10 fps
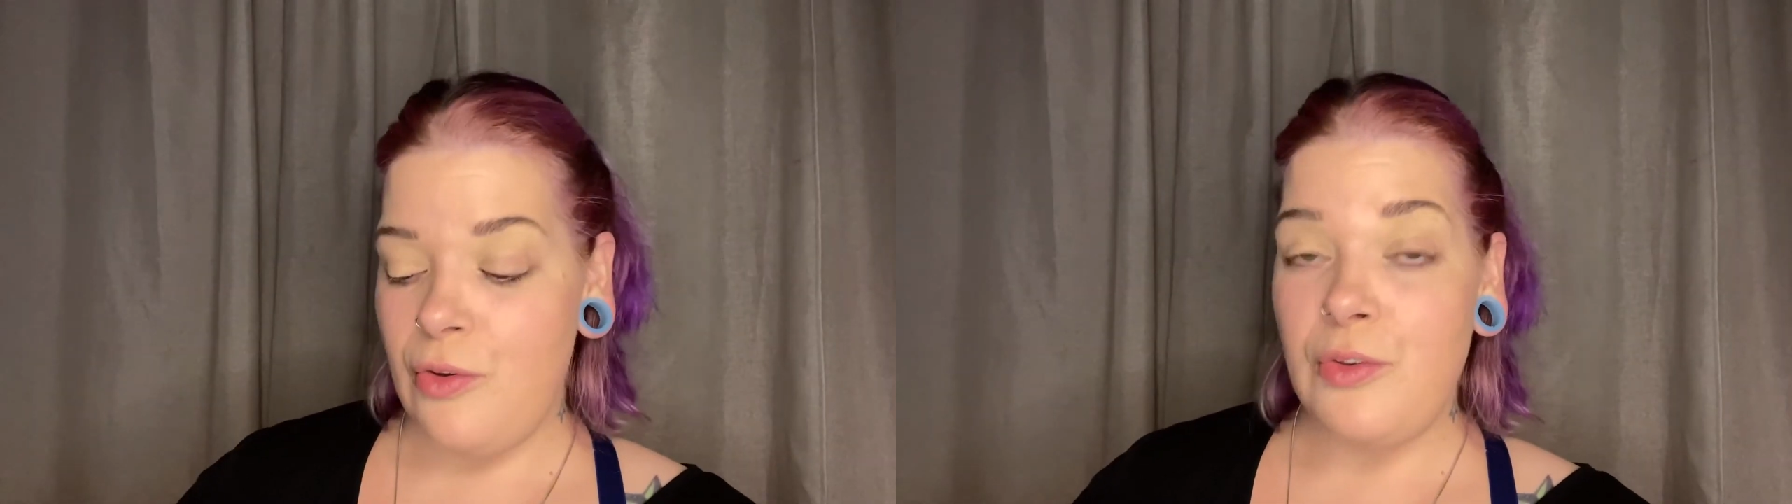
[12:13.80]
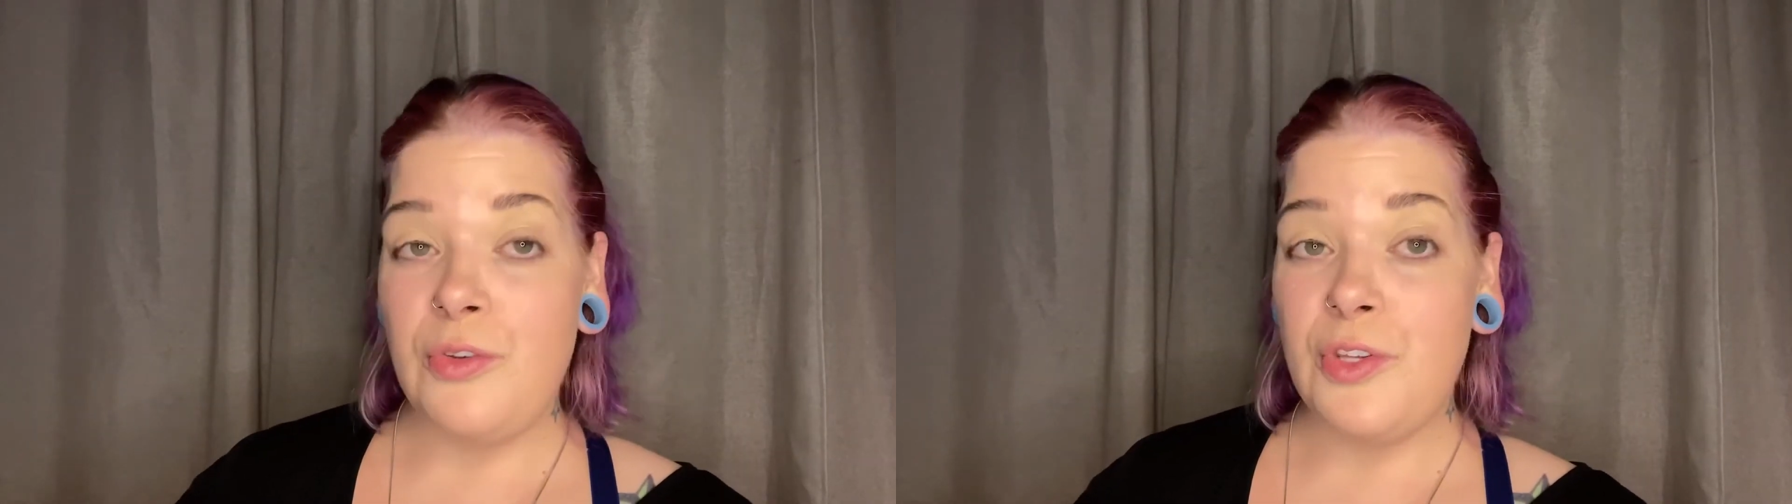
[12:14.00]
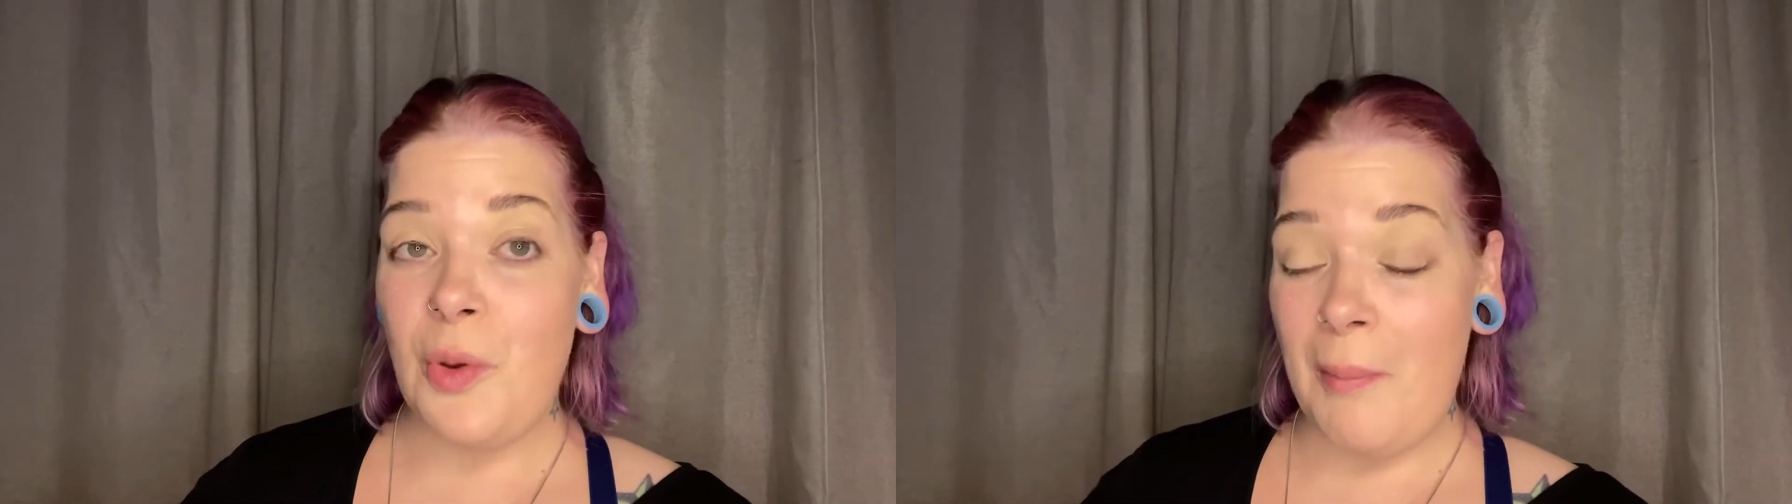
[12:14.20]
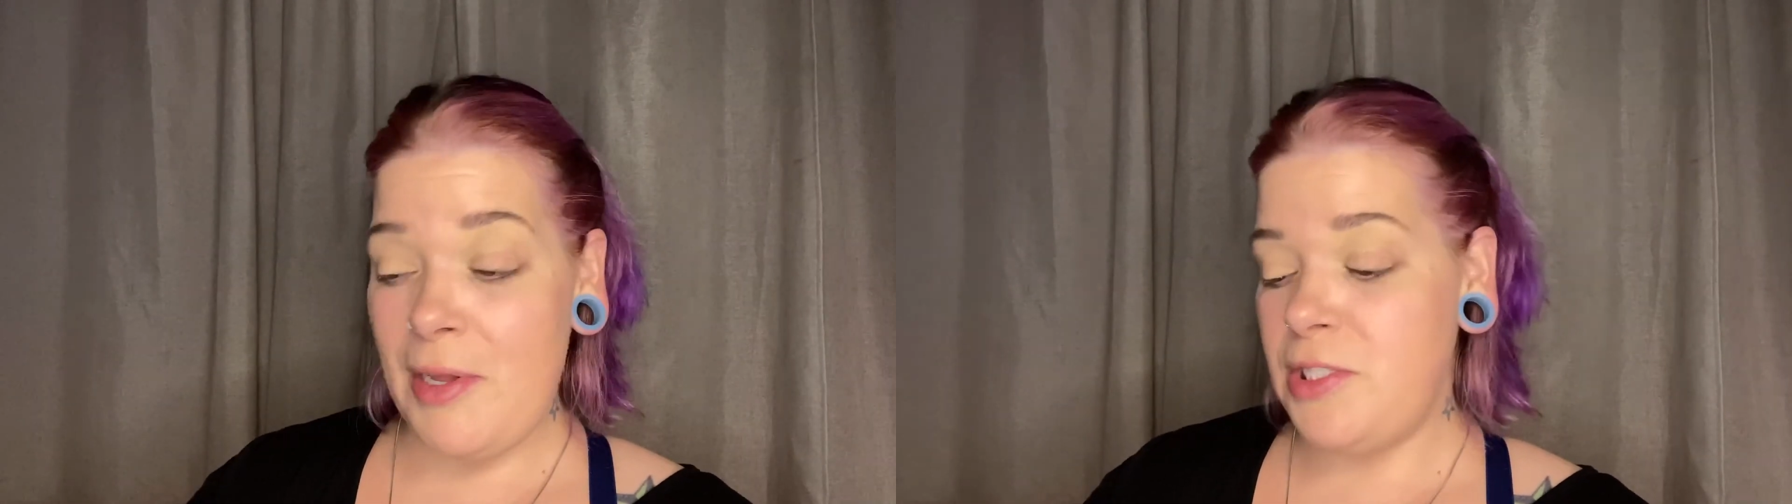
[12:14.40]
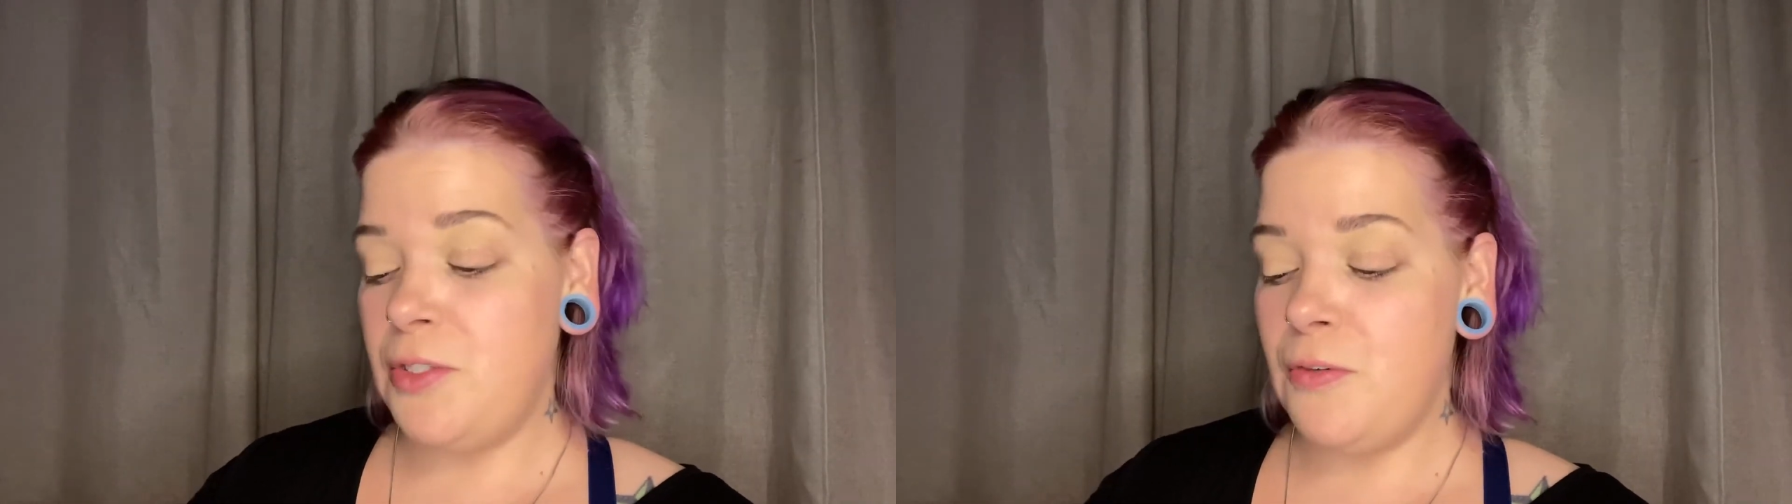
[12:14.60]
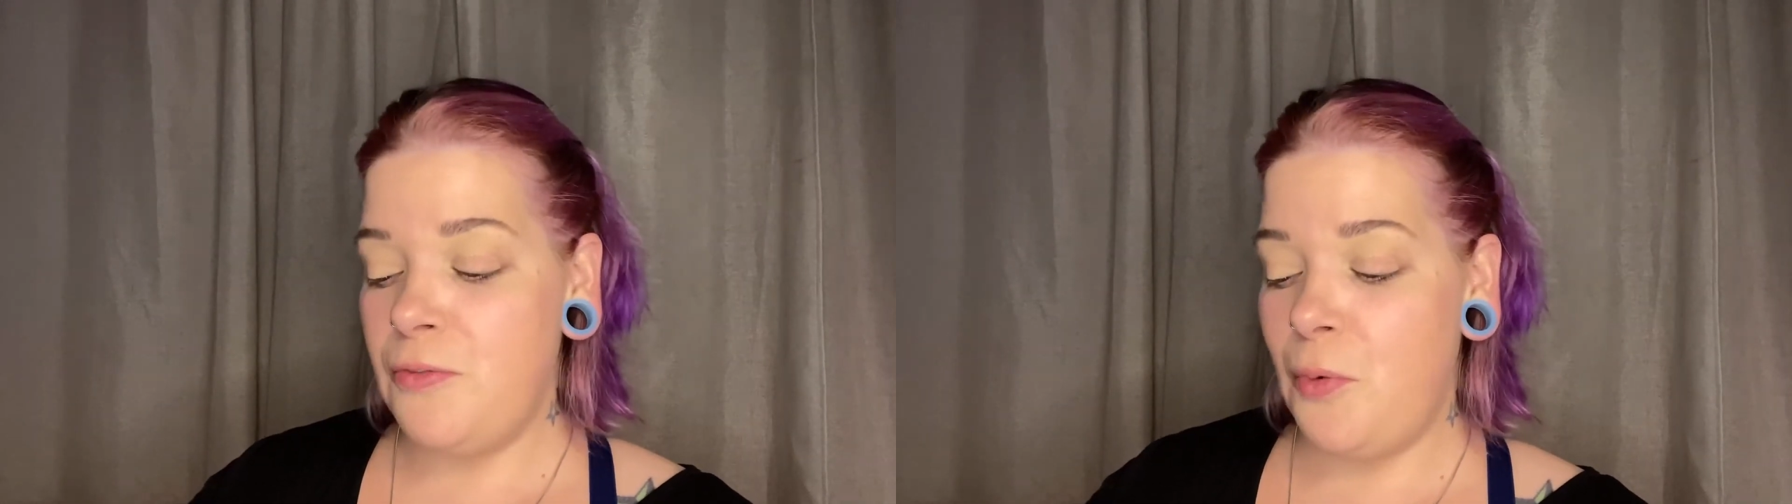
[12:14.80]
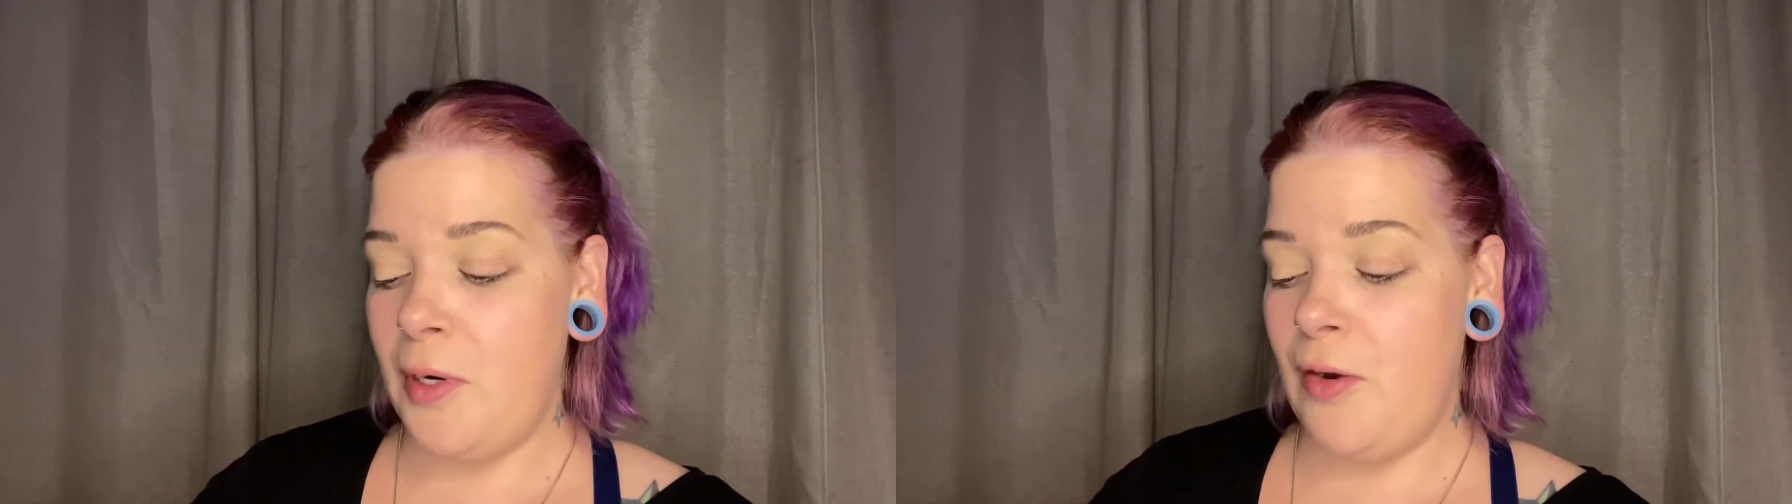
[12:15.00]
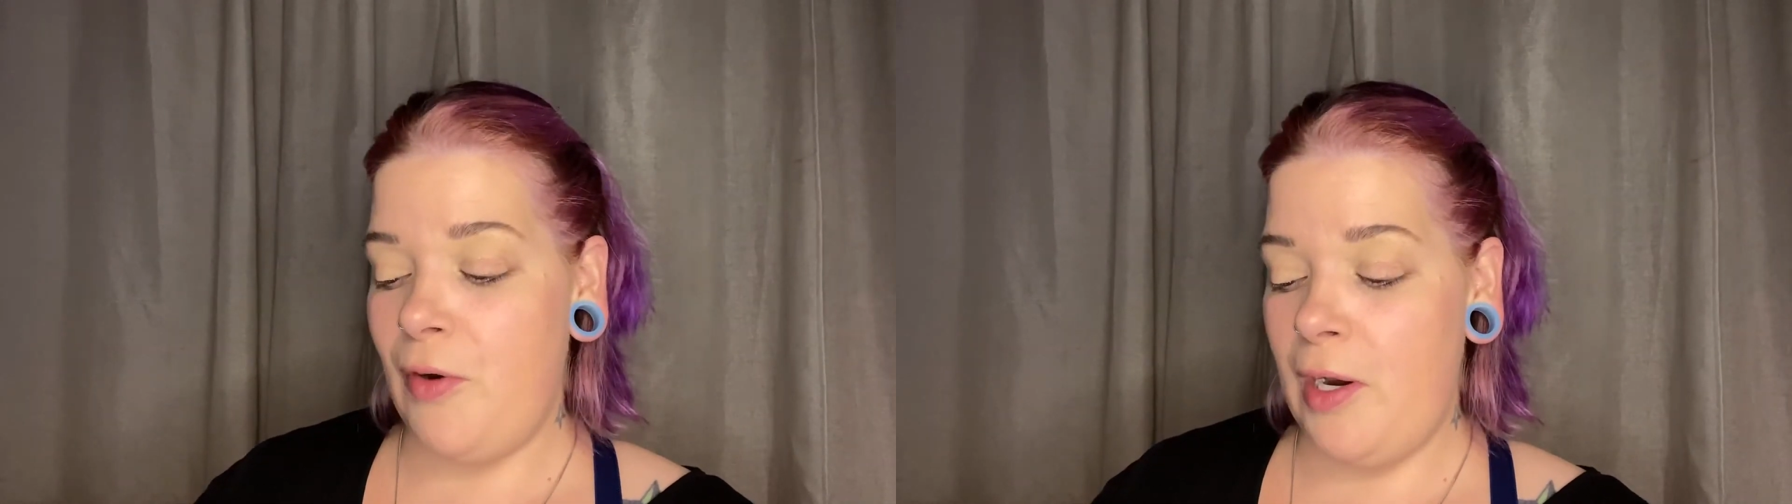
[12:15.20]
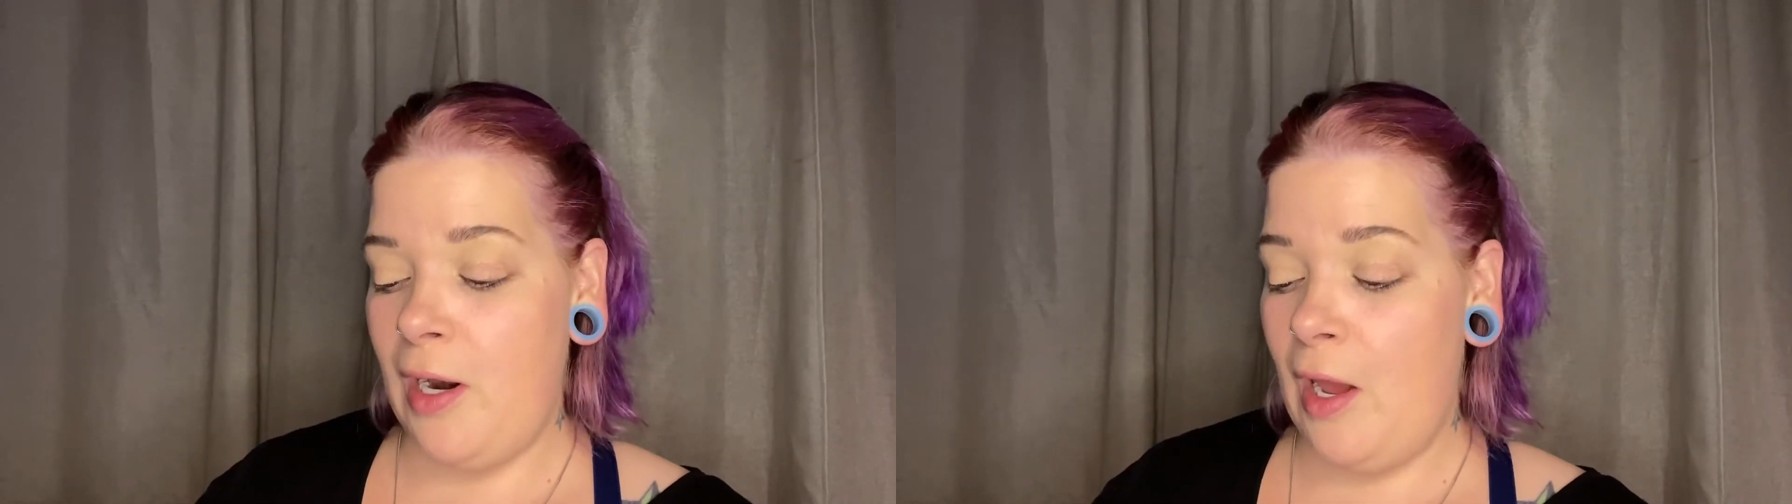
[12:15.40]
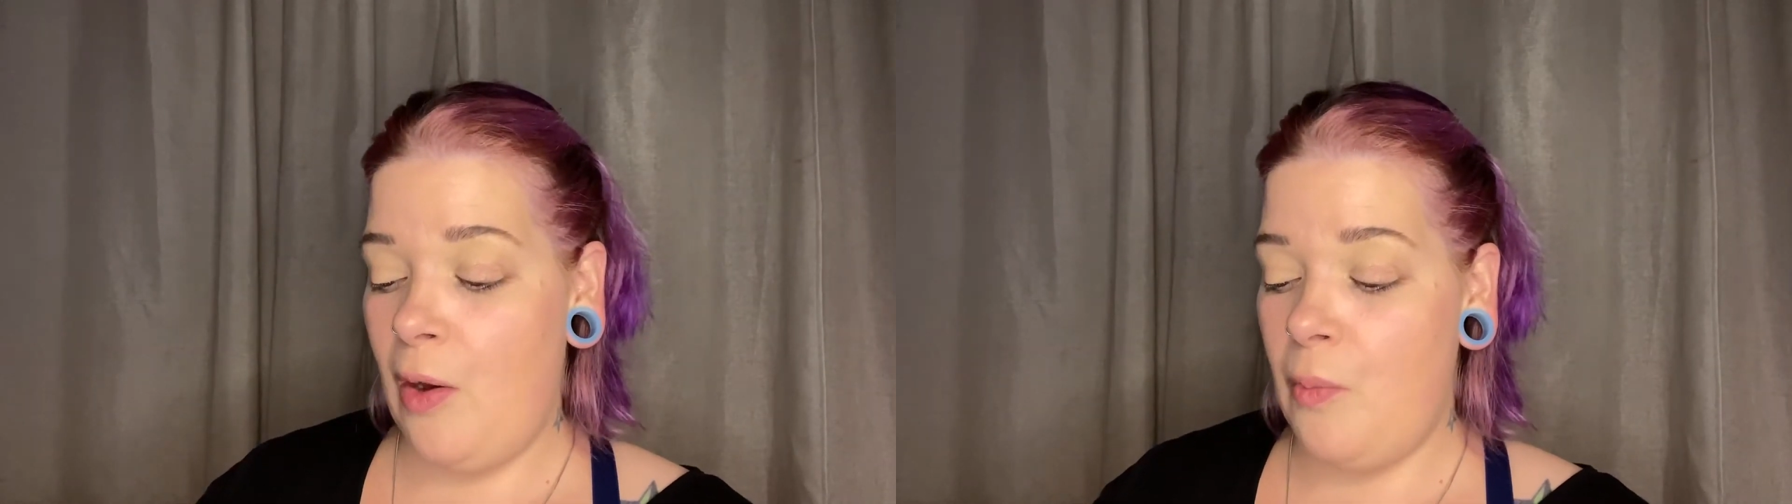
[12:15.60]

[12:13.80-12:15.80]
So I'm at 240 right now,